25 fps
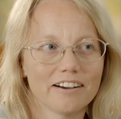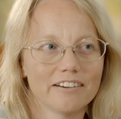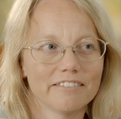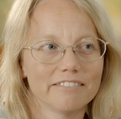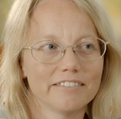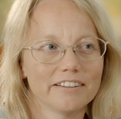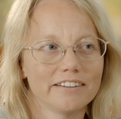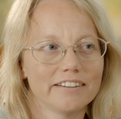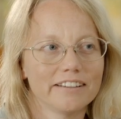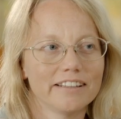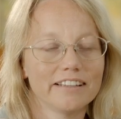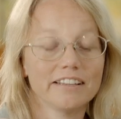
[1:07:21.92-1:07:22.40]

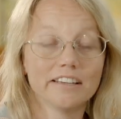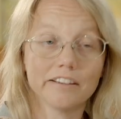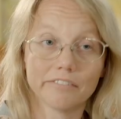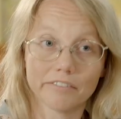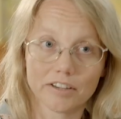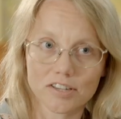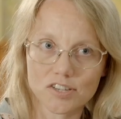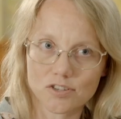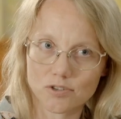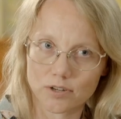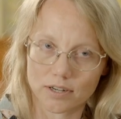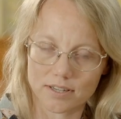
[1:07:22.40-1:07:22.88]
of an
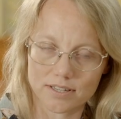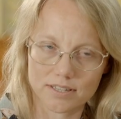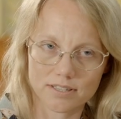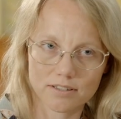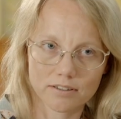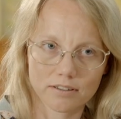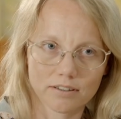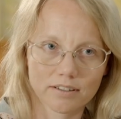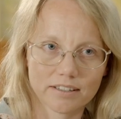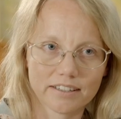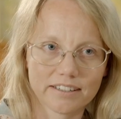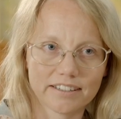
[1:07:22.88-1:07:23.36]
individual
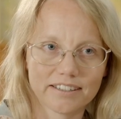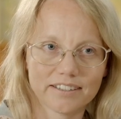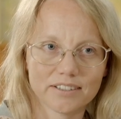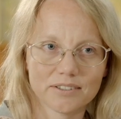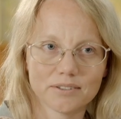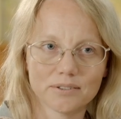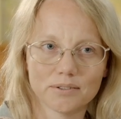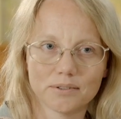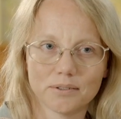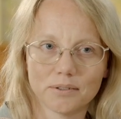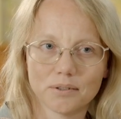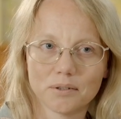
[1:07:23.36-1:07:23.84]
scholar
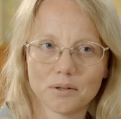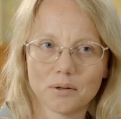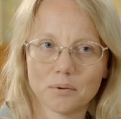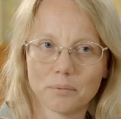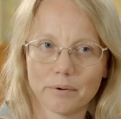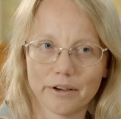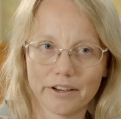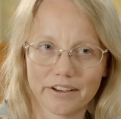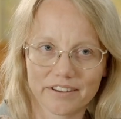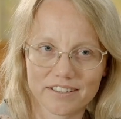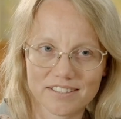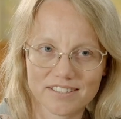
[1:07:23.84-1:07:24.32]
who who
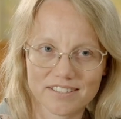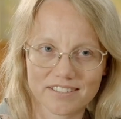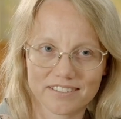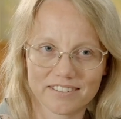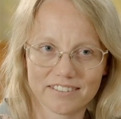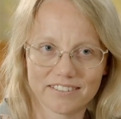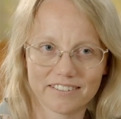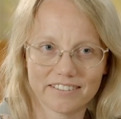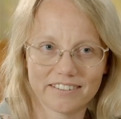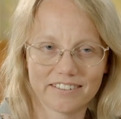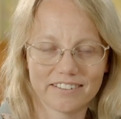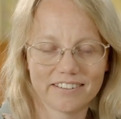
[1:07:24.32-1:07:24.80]
works
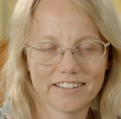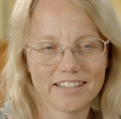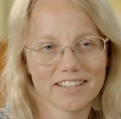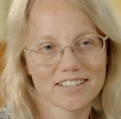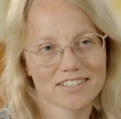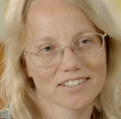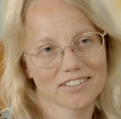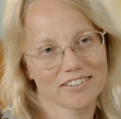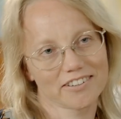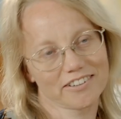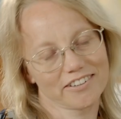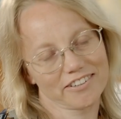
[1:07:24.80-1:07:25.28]
on
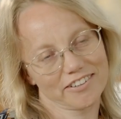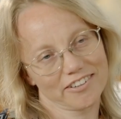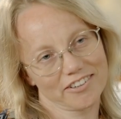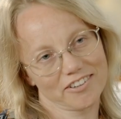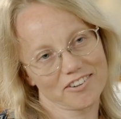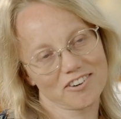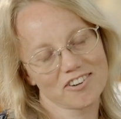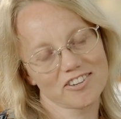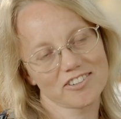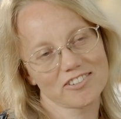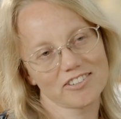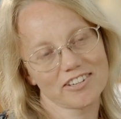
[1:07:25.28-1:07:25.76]
his or her
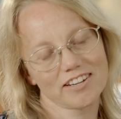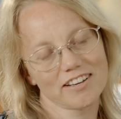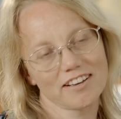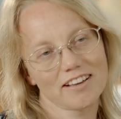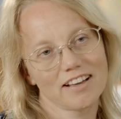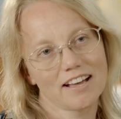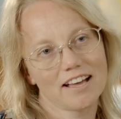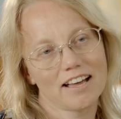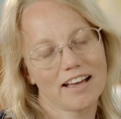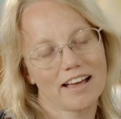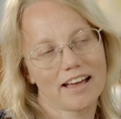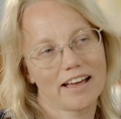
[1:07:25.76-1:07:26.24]
own
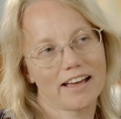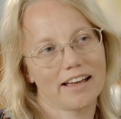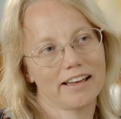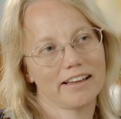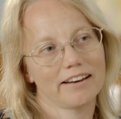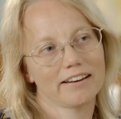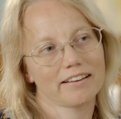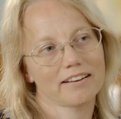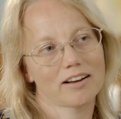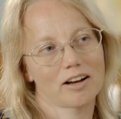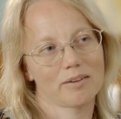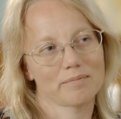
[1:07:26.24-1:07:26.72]

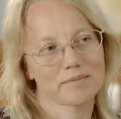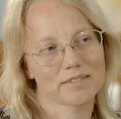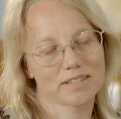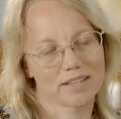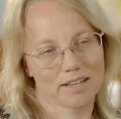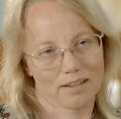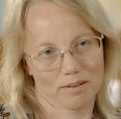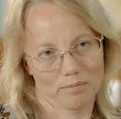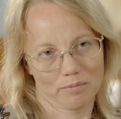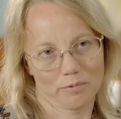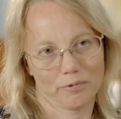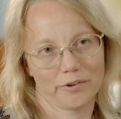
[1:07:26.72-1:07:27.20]
and comes
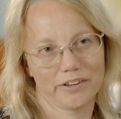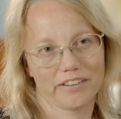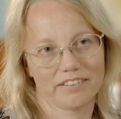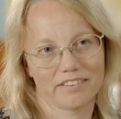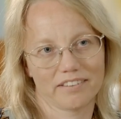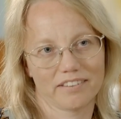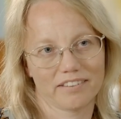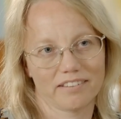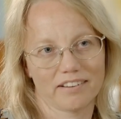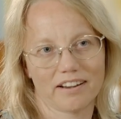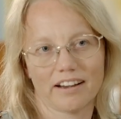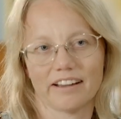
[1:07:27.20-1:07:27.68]
up
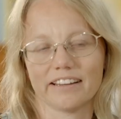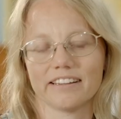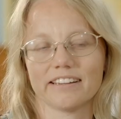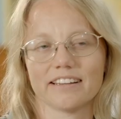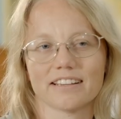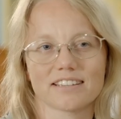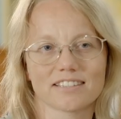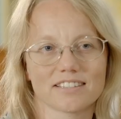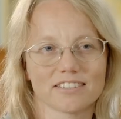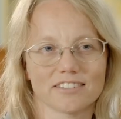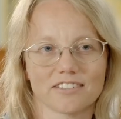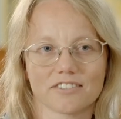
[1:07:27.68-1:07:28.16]
with
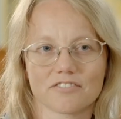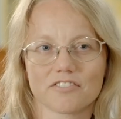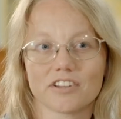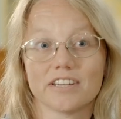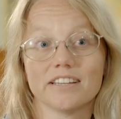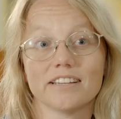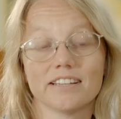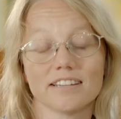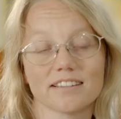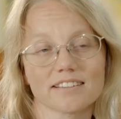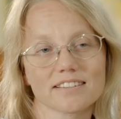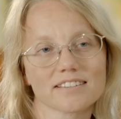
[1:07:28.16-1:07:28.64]
ideas or
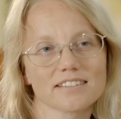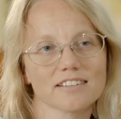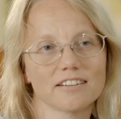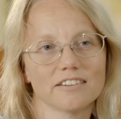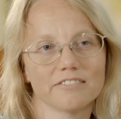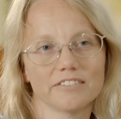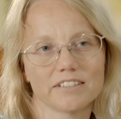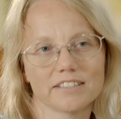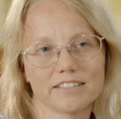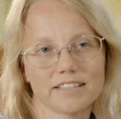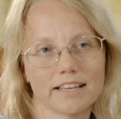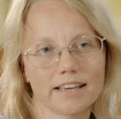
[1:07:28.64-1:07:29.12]
readings
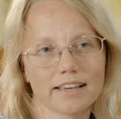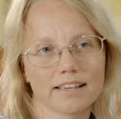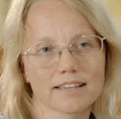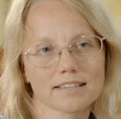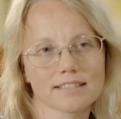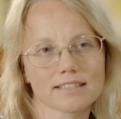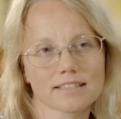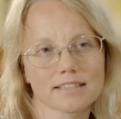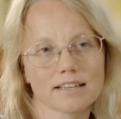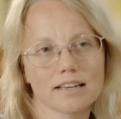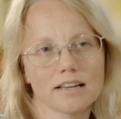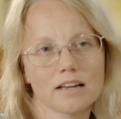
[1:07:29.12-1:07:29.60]
of a
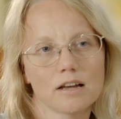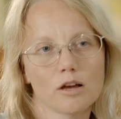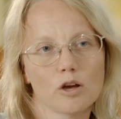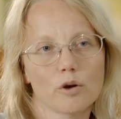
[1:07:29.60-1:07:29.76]
text.